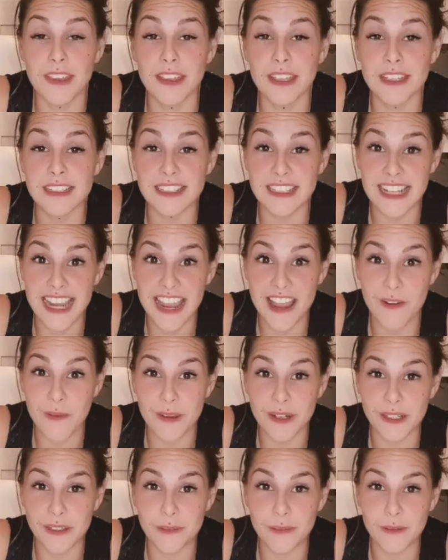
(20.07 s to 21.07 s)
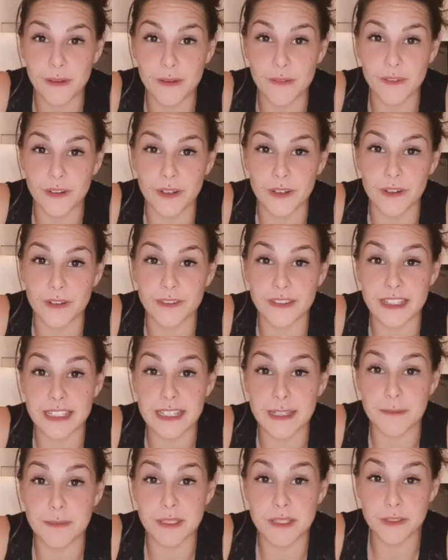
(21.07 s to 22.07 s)
Today I want to go over the
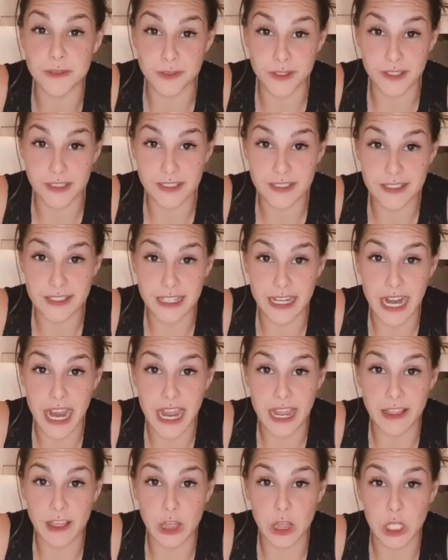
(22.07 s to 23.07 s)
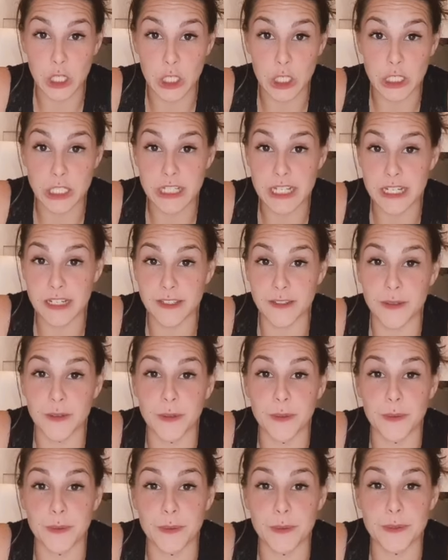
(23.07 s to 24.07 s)
tips and tricks that I learned and
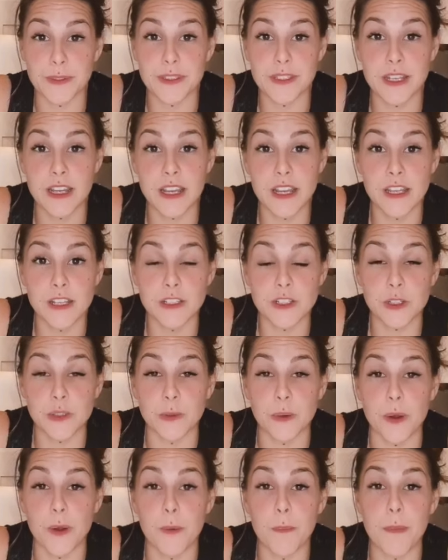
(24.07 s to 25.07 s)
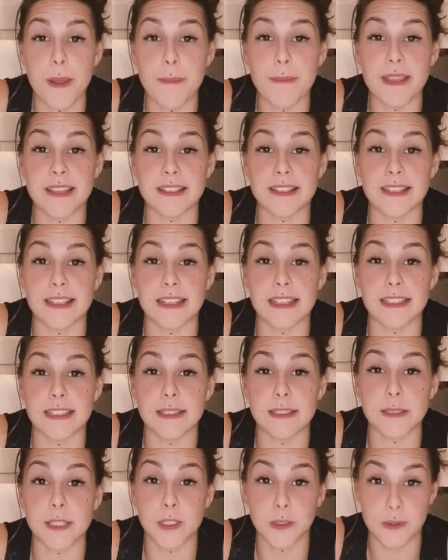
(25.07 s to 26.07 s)
used to grow my
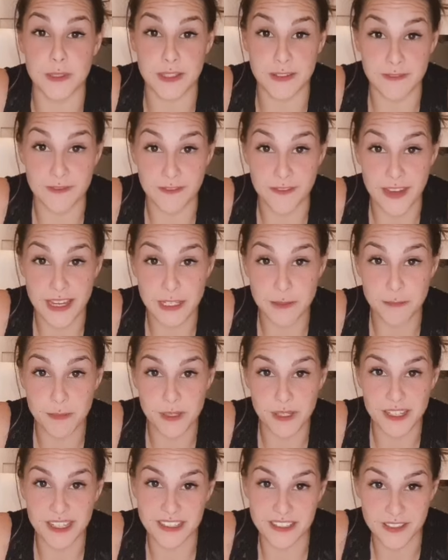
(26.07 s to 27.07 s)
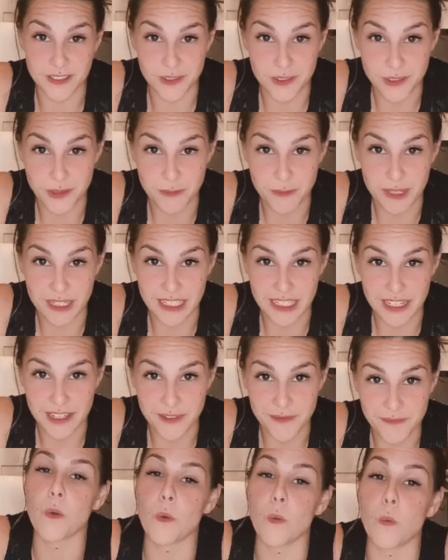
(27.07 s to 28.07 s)
business using Facebook and social
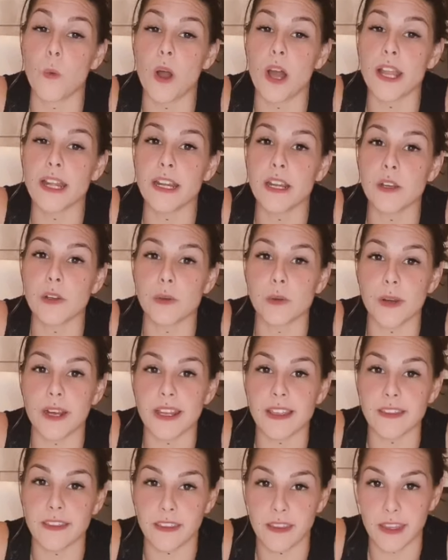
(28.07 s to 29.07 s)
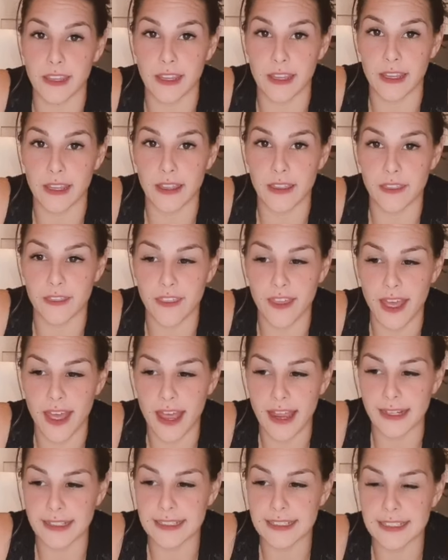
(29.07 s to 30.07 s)
media. One great thing
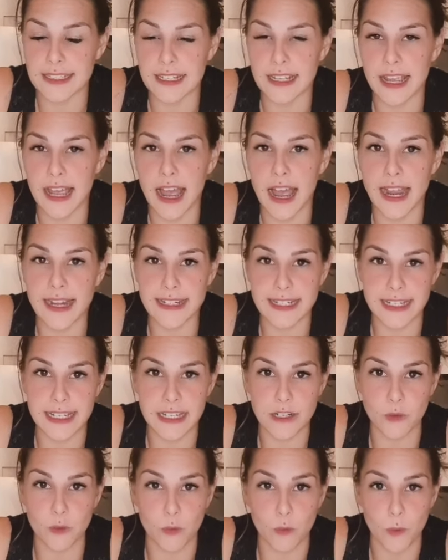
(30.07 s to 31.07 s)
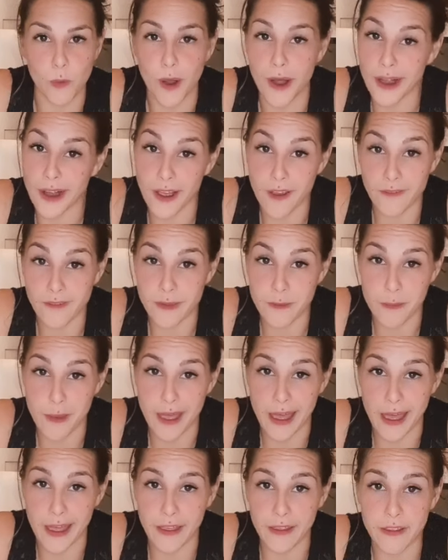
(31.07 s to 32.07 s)
that I did right off the
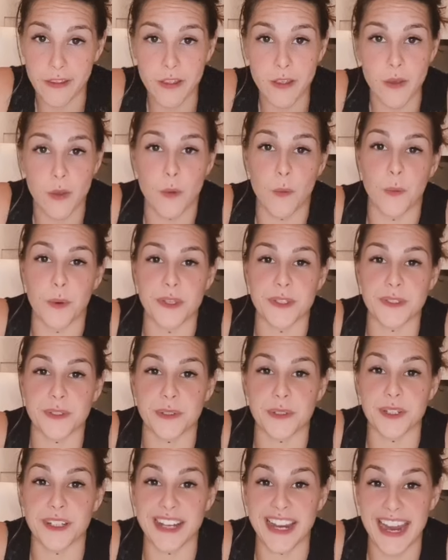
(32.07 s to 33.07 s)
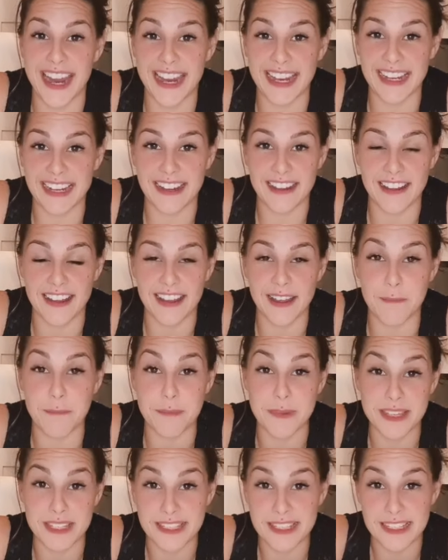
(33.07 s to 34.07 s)
bat was create a
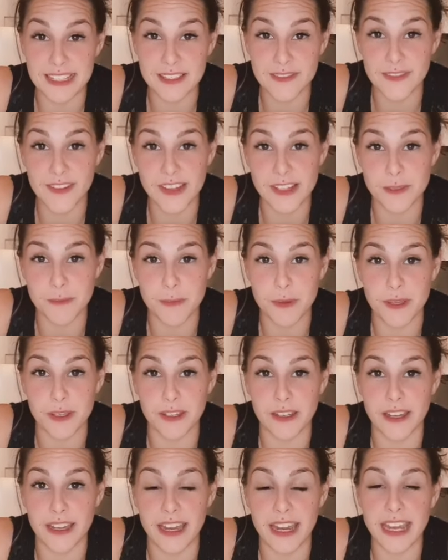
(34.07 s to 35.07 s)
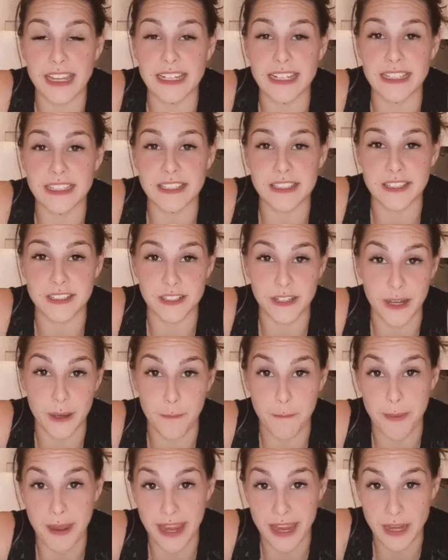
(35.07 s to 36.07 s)
business Facebook and
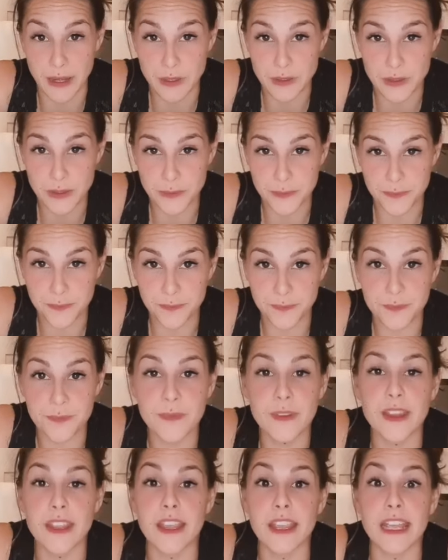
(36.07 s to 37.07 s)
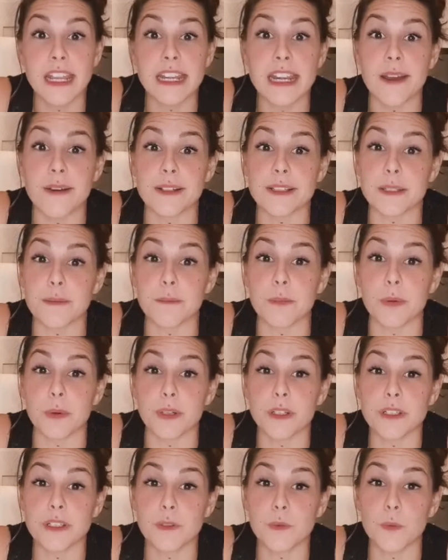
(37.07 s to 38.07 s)
Instagram page. Now it's
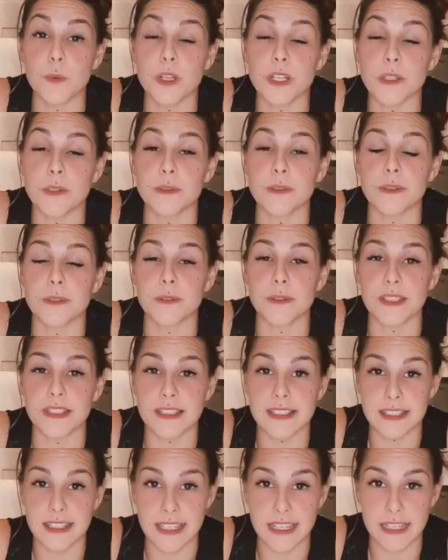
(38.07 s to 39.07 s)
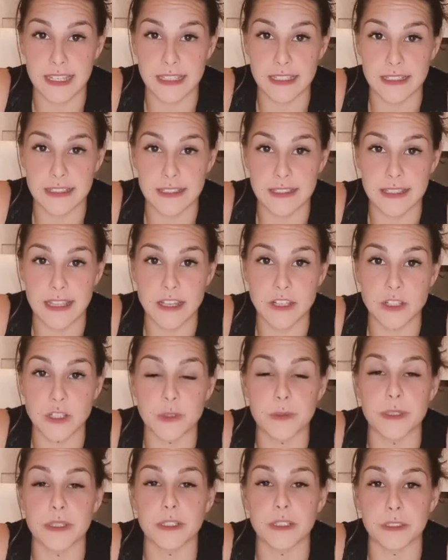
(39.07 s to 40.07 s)
important when you do these things that
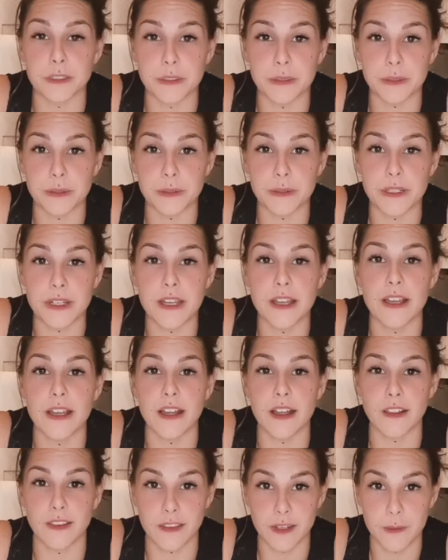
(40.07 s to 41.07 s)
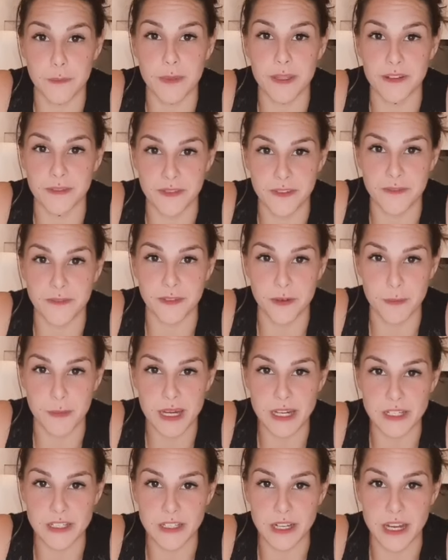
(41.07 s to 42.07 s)
you include a little bit of
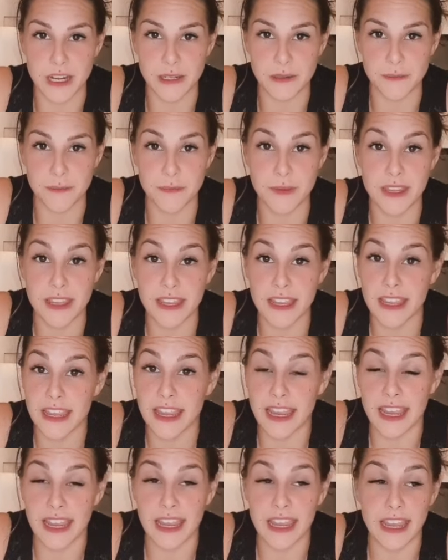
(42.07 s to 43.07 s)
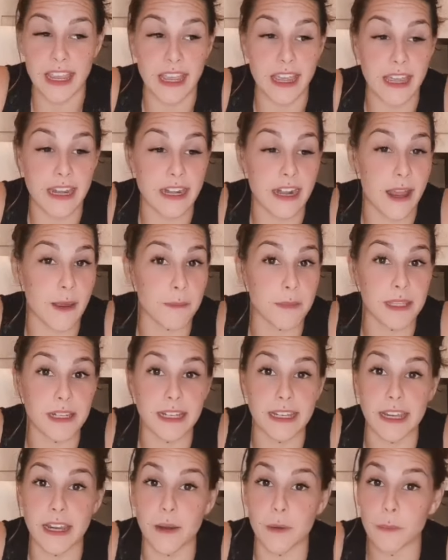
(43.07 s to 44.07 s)
information. And I'm
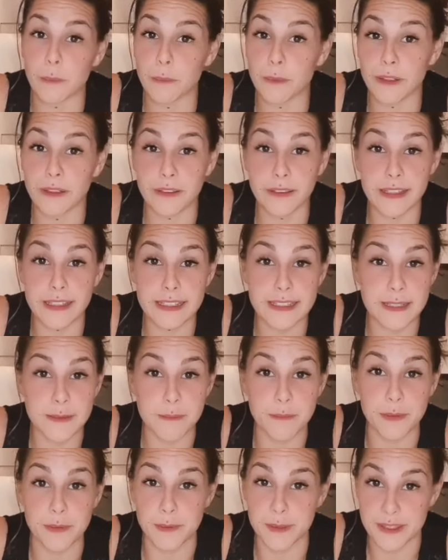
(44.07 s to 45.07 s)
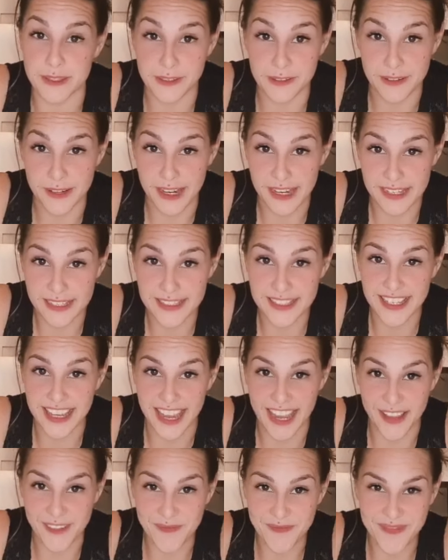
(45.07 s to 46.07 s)
gonna get really simple with you guys,
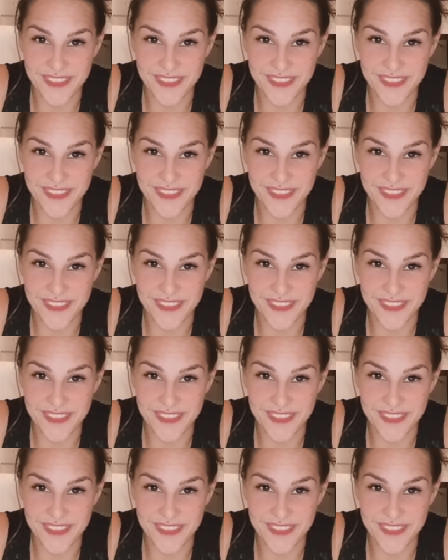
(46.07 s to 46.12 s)
okay?